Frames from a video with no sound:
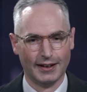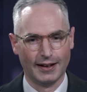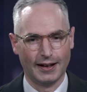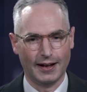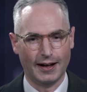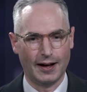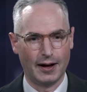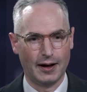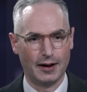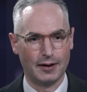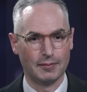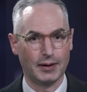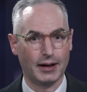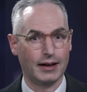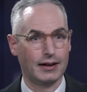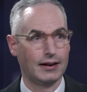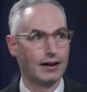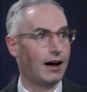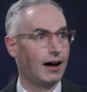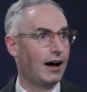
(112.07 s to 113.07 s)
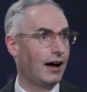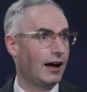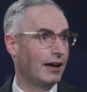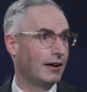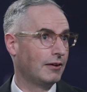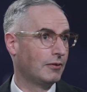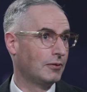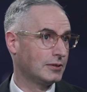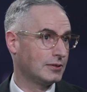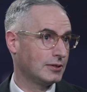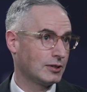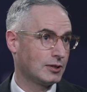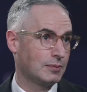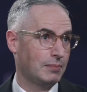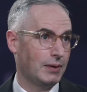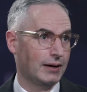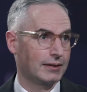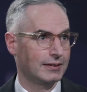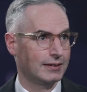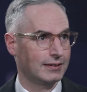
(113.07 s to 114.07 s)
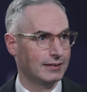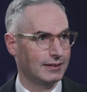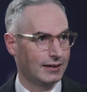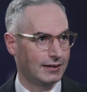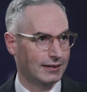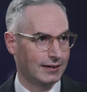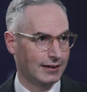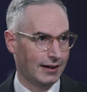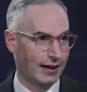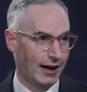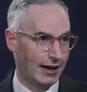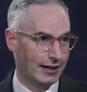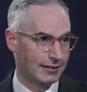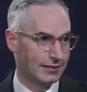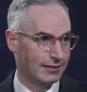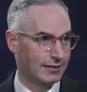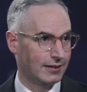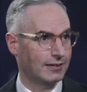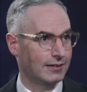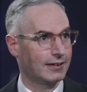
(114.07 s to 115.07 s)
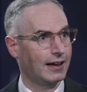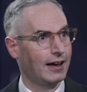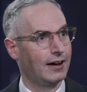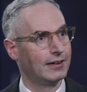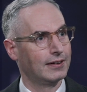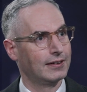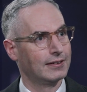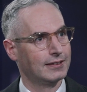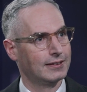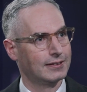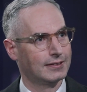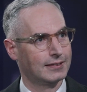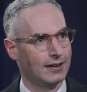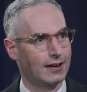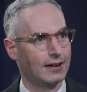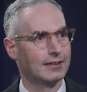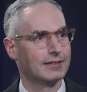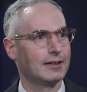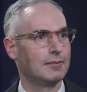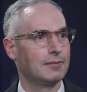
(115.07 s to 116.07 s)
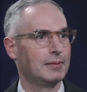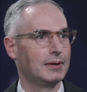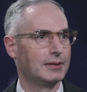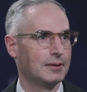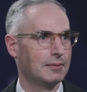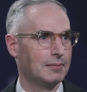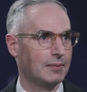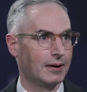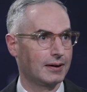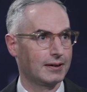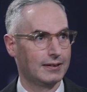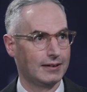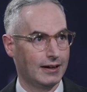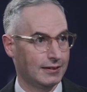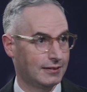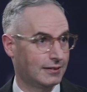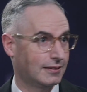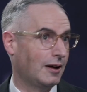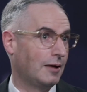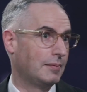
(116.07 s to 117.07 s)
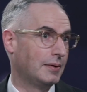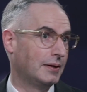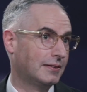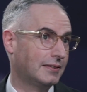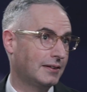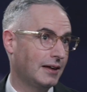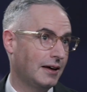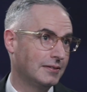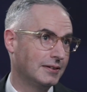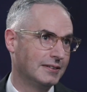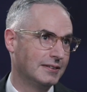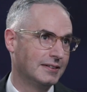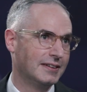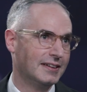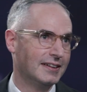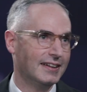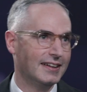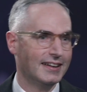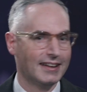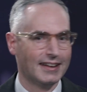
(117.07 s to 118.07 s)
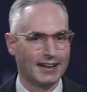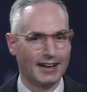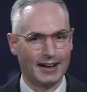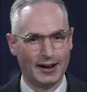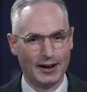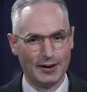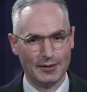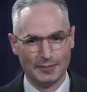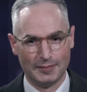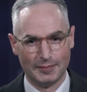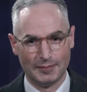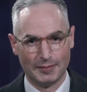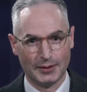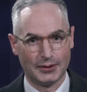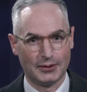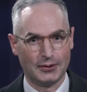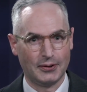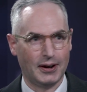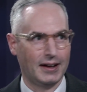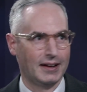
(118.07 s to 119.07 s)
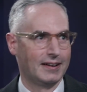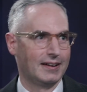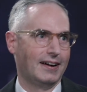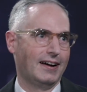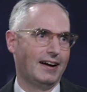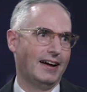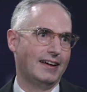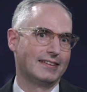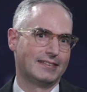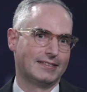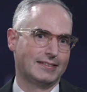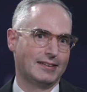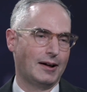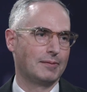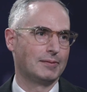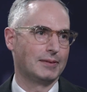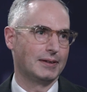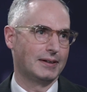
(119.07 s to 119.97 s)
Um, and I was expecting that I'd start counting the stocks that beat the market and I'd stop at seven. Um, but Craig, I stopped at